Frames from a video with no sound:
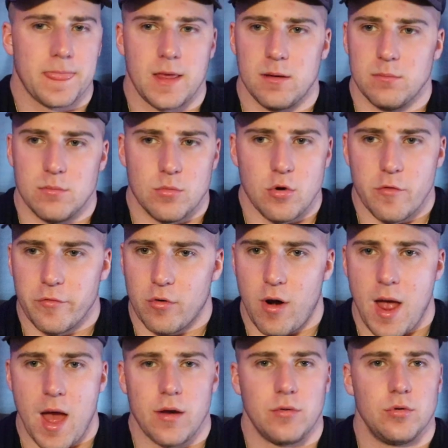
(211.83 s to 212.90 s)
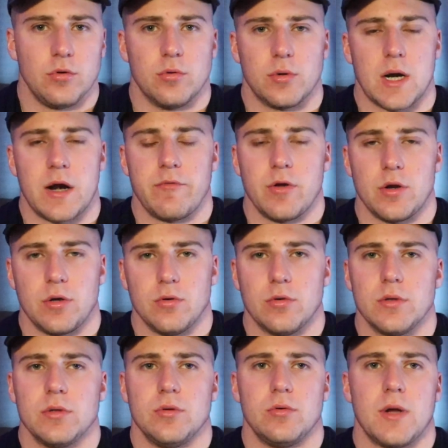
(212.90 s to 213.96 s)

and moving around and doing whatever you're doing.